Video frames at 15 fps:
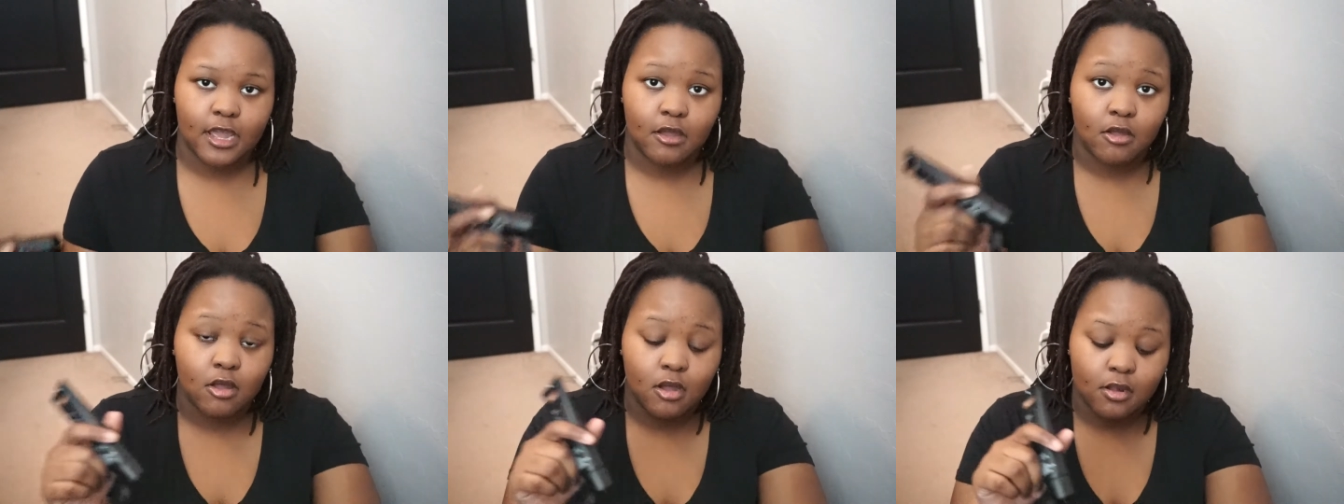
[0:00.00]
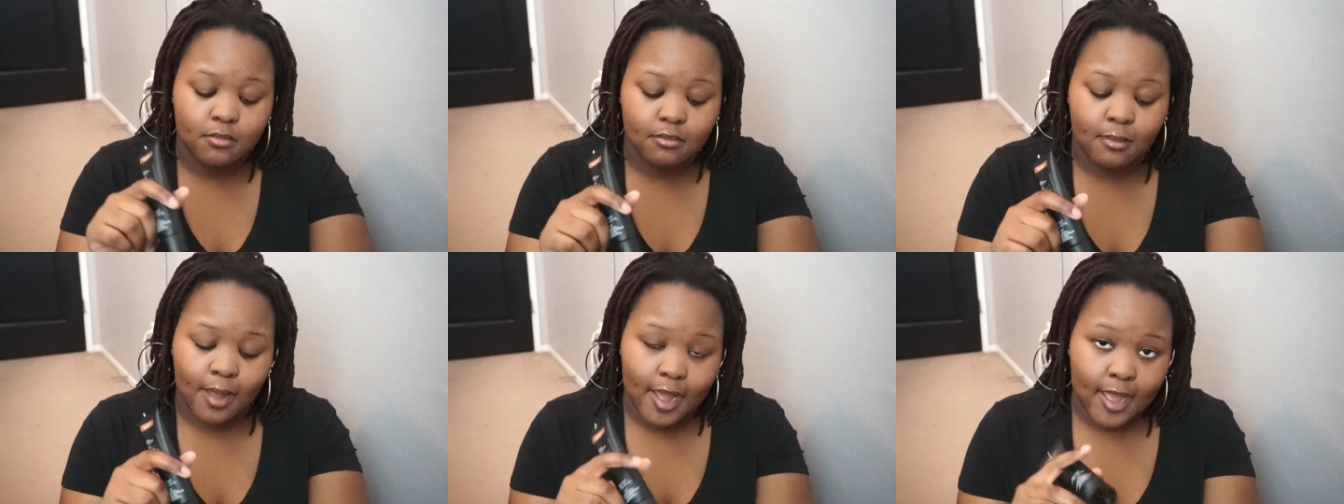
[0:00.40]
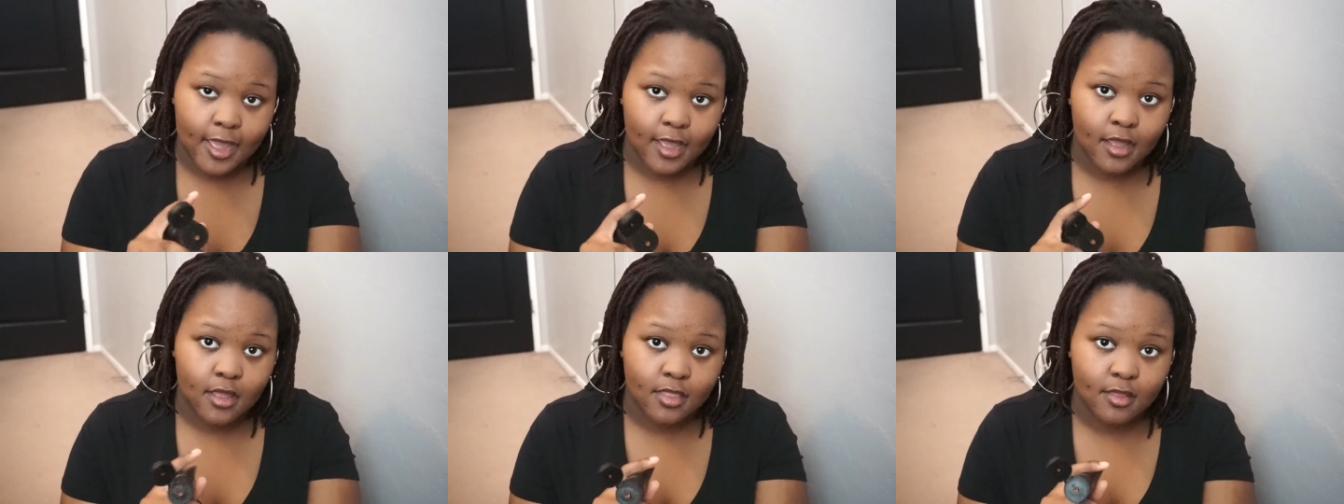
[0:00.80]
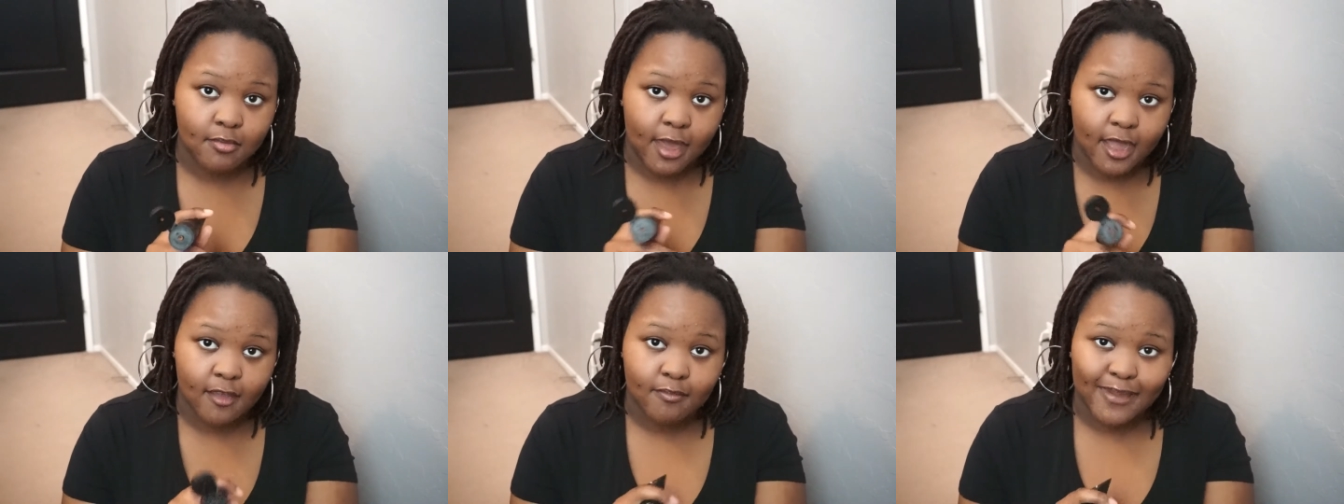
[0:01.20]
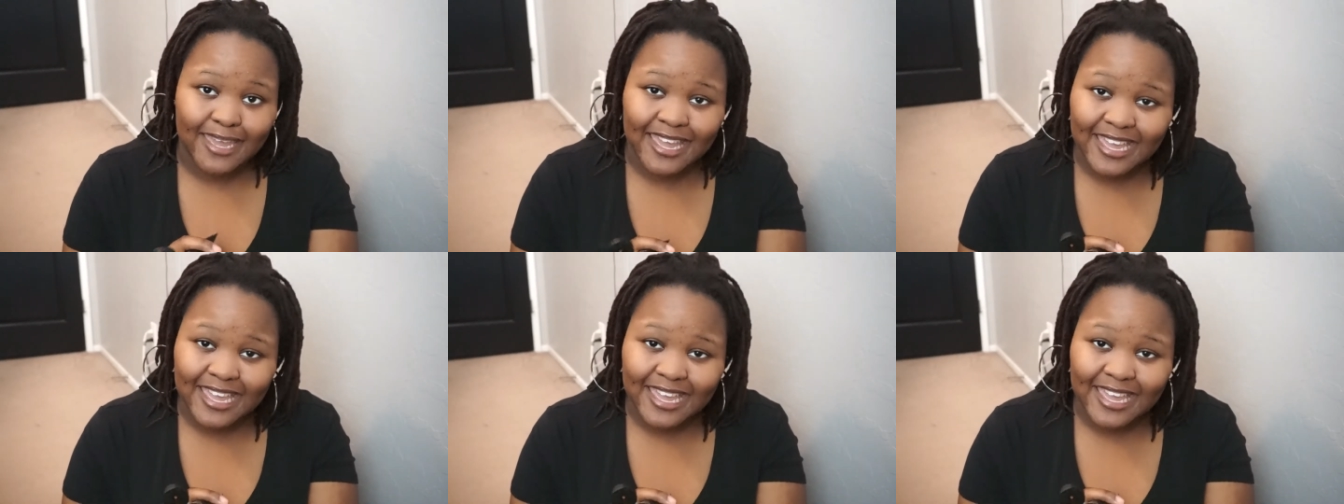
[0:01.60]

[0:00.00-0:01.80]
out on the back of my